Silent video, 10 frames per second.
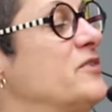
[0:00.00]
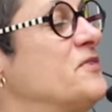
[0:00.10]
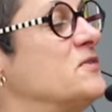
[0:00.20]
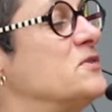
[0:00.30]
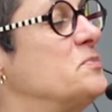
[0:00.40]

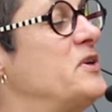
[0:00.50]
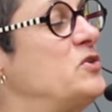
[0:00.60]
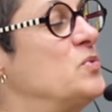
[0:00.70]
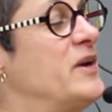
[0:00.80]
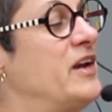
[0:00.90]
difference
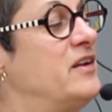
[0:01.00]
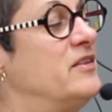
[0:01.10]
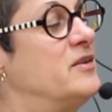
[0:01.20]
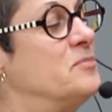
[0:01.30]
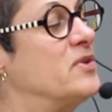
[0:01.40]

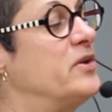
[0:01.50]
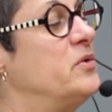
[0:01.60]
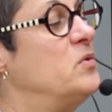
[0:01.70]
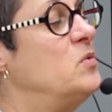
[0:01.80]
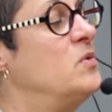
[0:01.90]
between the
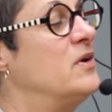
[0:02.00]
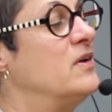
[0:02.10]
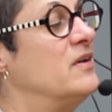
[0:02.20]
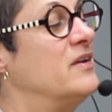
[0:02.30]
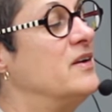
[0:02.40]
blue
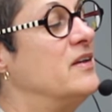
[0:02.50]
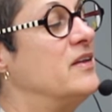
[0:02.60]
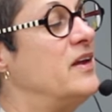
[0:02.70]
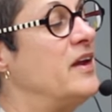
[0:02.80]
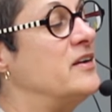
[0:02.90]

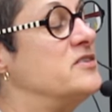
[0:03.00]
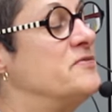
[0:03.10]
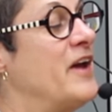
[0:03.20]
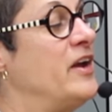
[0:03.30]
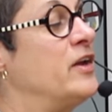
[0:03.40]
and it's
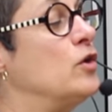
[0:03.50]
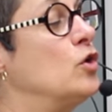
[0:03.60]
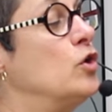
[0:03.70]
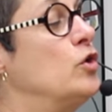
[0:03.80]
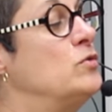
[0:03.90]
it
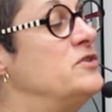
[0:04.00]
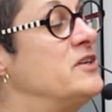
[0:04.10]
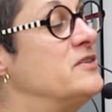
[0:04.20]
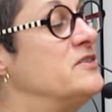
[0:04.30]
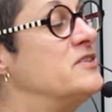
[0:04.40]

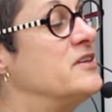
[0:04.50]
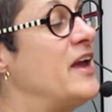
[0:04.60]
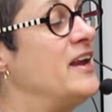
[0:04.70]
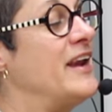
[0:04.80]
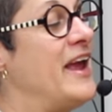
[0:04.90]
loses
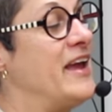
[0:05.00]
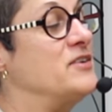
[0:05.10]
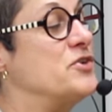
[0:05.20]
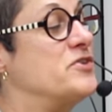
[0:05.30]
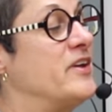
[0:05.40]
an
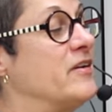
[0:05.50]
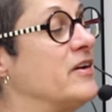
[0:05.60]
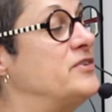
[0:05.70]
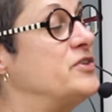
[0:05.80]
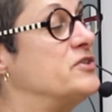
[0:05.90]
edge
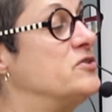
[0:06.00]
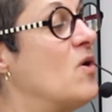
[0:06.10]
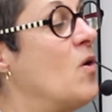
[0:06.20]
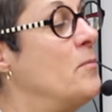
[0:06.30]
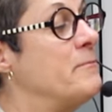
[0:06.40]
there. It just
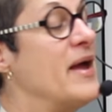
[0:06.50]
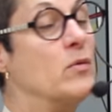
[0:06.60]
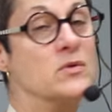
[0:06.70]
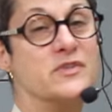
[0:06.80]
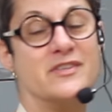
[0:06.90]
all
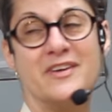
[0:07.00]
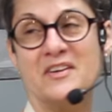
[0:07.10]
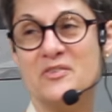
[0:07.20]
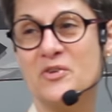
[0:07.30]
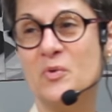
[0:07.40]
melts
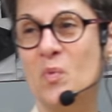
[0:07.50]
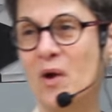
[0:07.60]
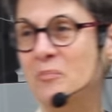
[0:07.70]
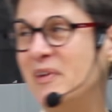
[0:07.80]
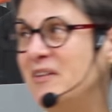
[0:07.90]
into
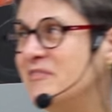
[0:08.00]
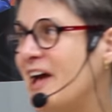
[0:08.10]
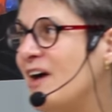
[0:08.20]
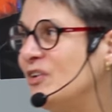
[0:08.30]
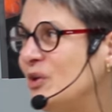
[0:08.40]
one big
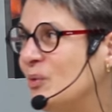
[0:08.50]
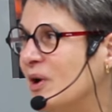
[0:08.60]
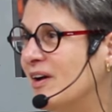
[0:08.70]
value.